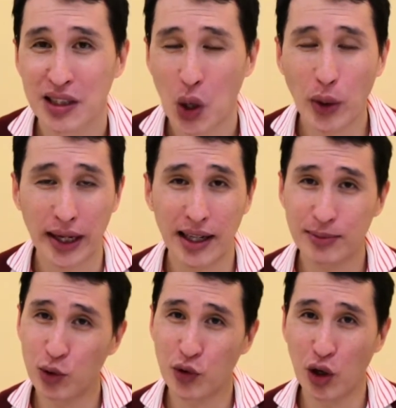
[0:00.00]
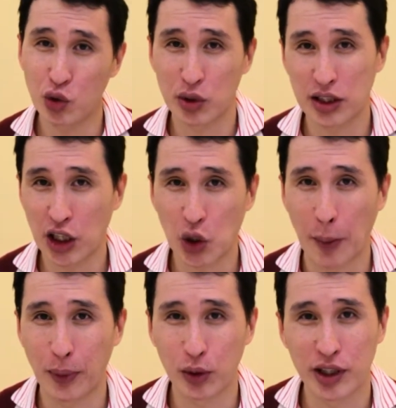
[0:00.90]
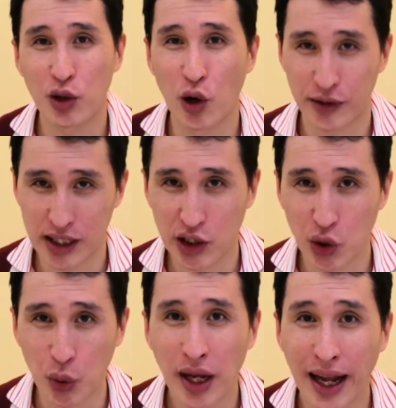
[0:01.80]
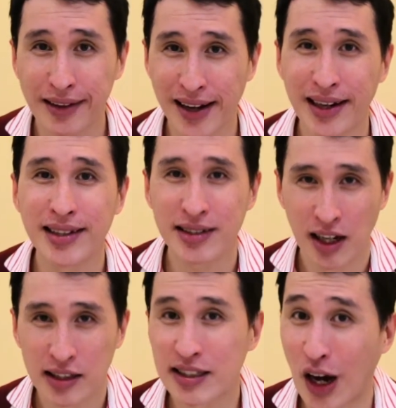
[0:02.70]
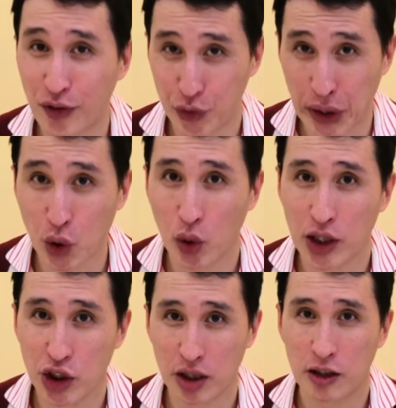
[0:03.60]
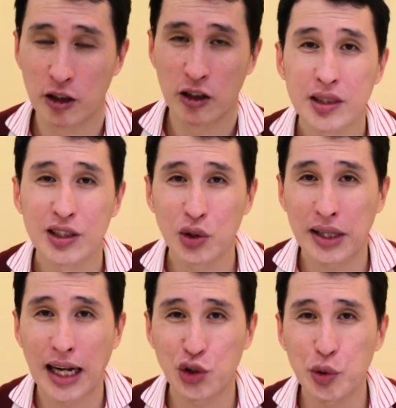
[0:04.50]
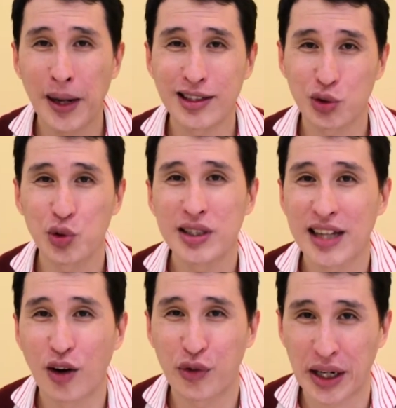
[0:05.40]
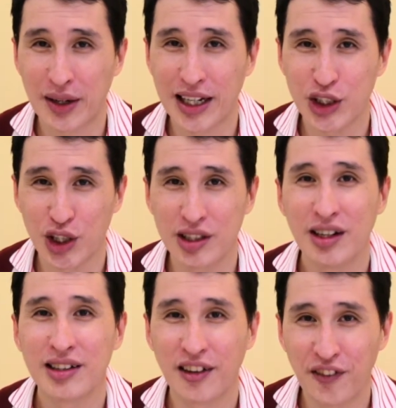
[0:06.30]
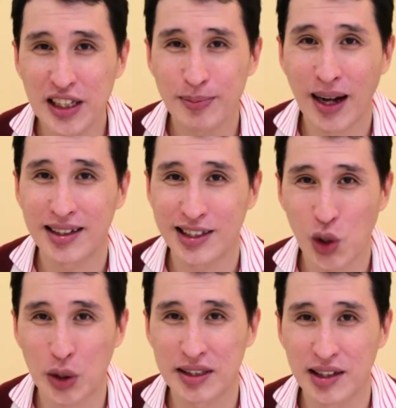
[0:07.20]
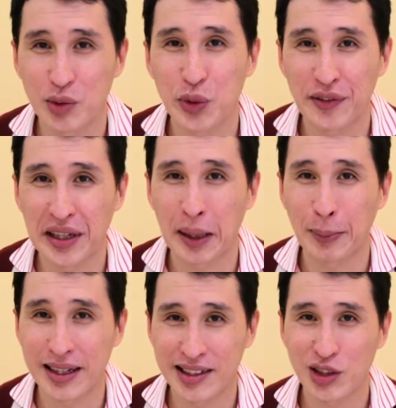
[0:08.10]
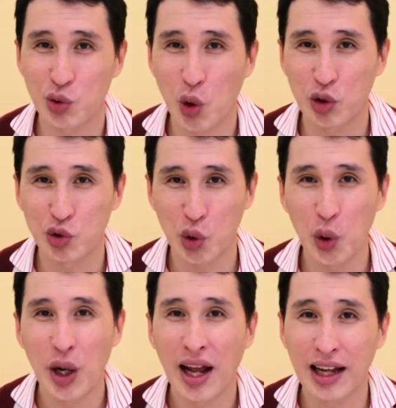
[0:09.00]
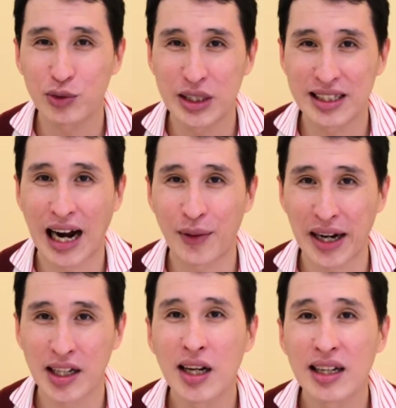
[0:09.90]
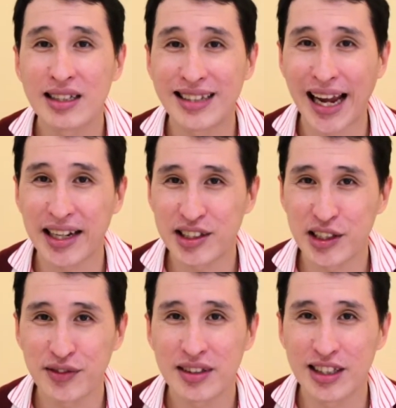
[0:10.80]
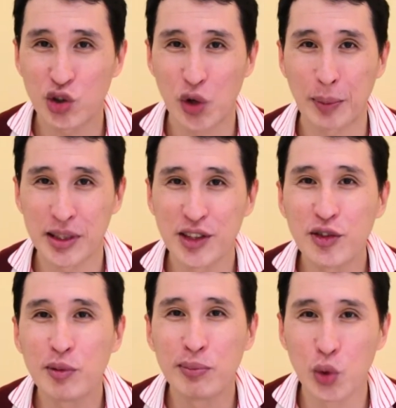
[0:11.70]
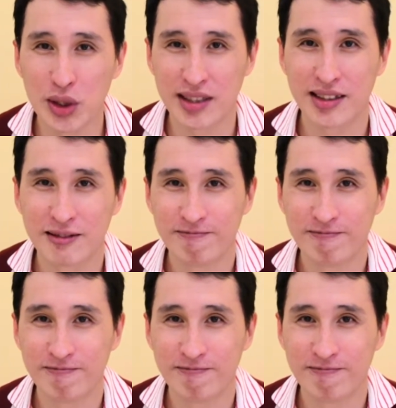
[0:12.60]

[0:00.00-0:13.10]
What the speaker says: Okay, let's move on to the third component of EQ, and that is self-regulation. So there are 2 parts to self-regulation. The first part is concerned with the ability to control and redirect negative, disruptive moods.